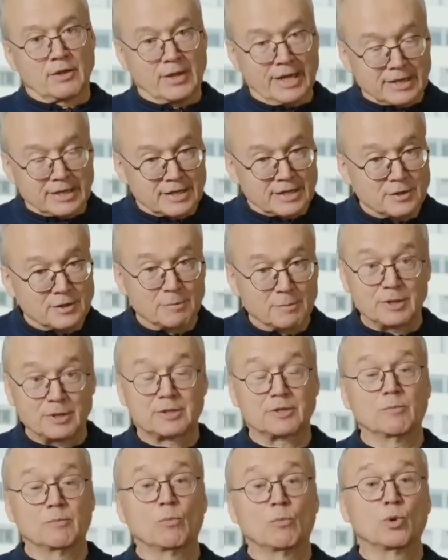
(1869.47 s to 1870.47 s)
That is a
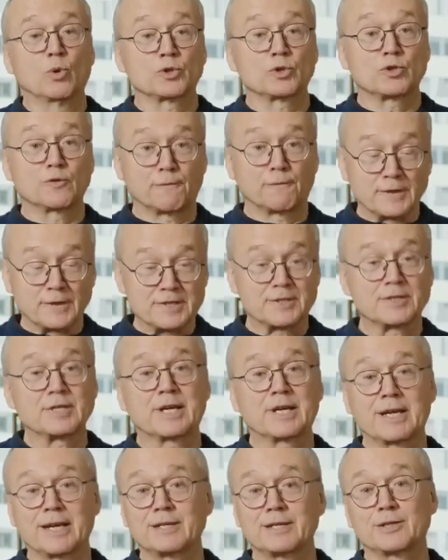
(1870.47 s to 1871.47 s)
bit a more
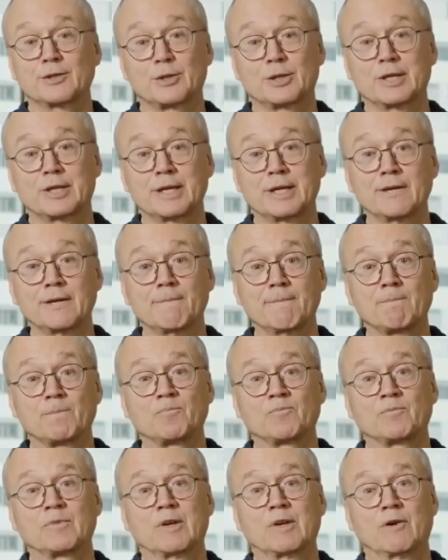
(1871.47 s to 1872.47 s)
sophisticated thing.
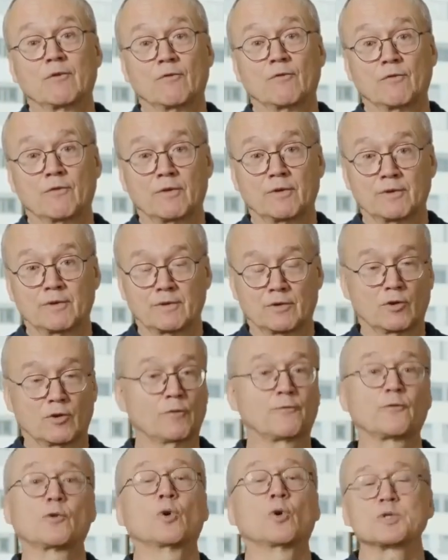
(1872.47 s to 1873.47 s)

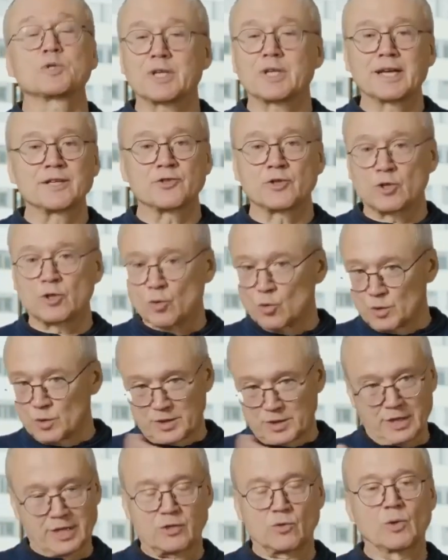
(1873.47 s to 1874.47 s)
Of course, as a
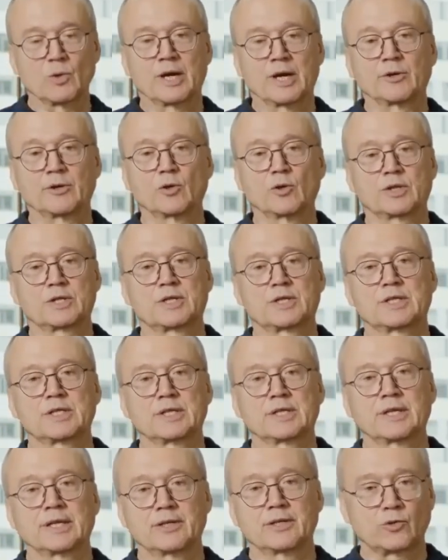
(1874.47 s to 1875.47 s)
user, you
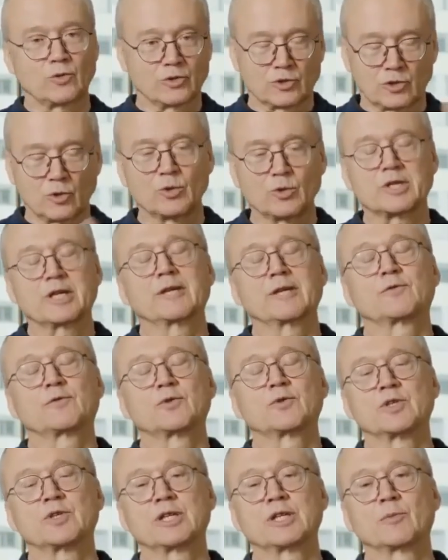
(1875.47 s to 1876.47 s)
don't have to
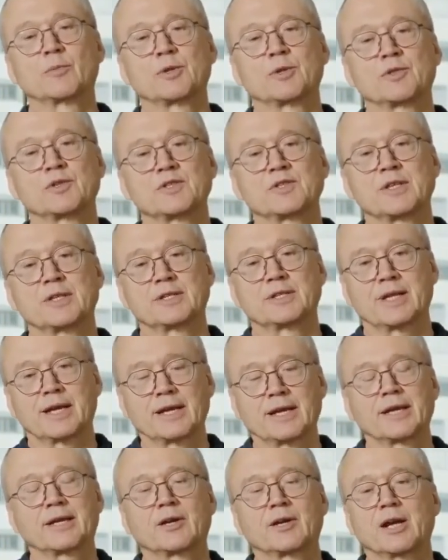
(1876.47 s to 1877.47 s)
deal with this
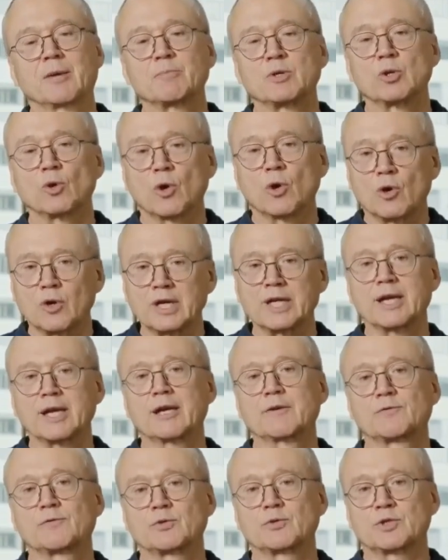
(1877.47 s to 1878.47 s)
diagram. You only
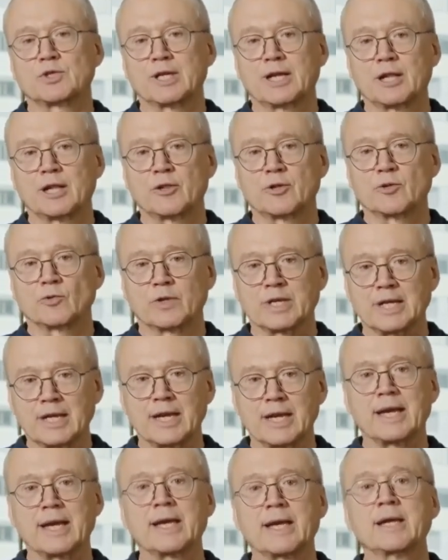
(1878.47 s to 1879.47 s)
have to tell the
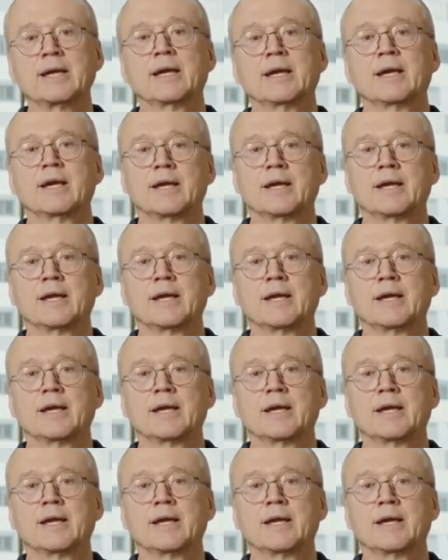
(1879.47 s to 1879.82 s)
relay